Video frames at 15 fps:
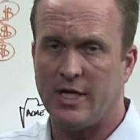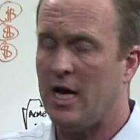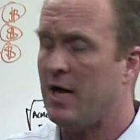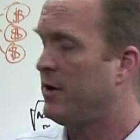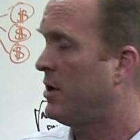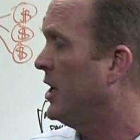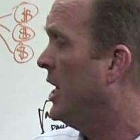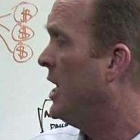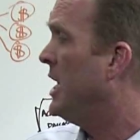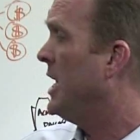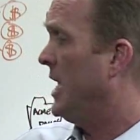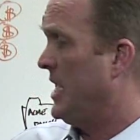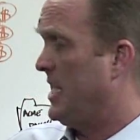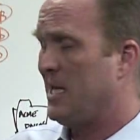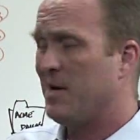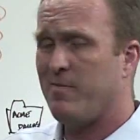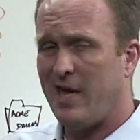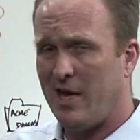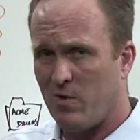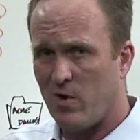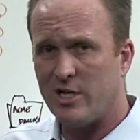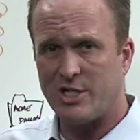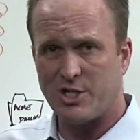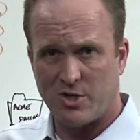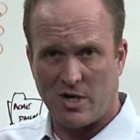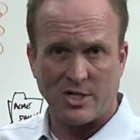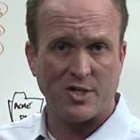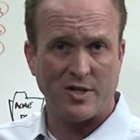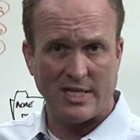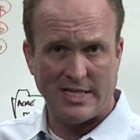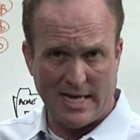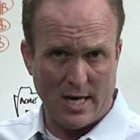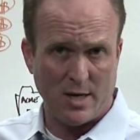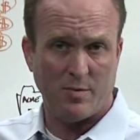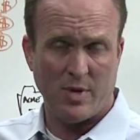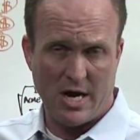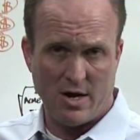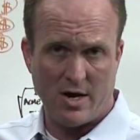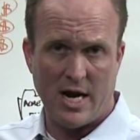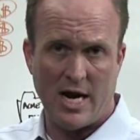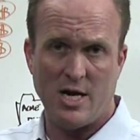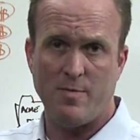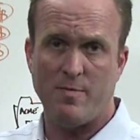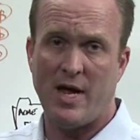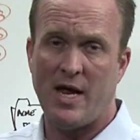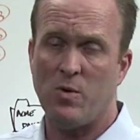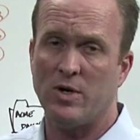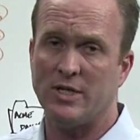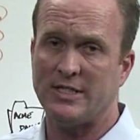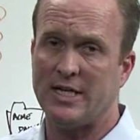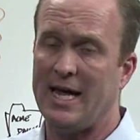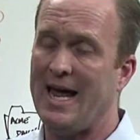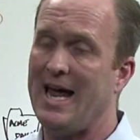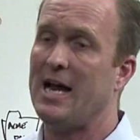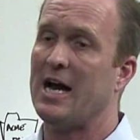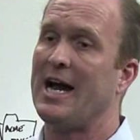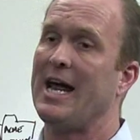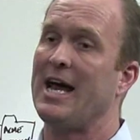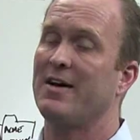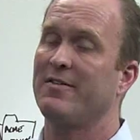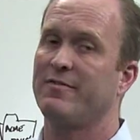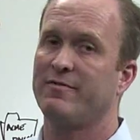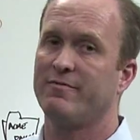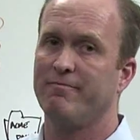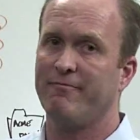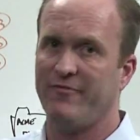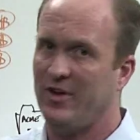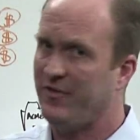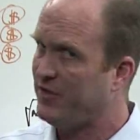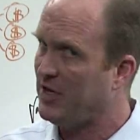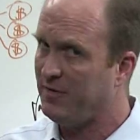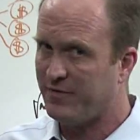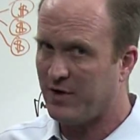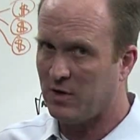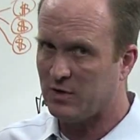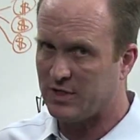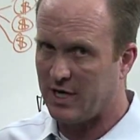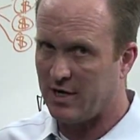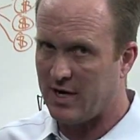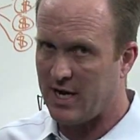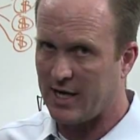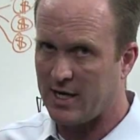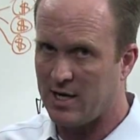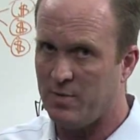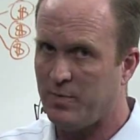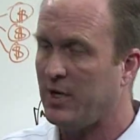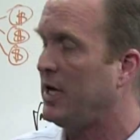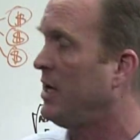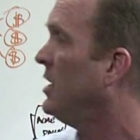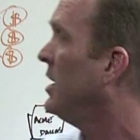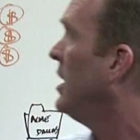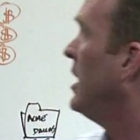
together, you may want to structure the data better and you may want to say, hey, I have 15 folks that are at a company,